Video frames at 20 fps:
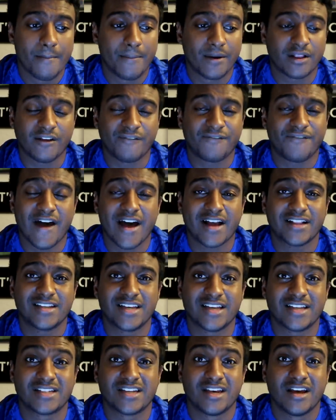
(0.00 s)
But the fact
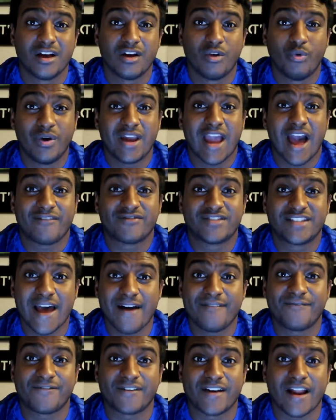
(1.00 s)
is, we have
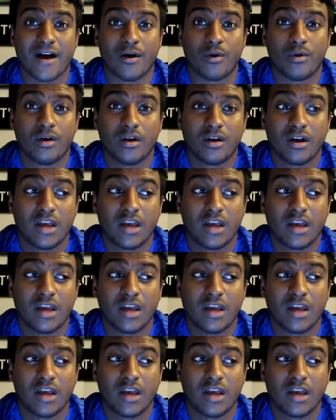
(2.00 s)
depth now.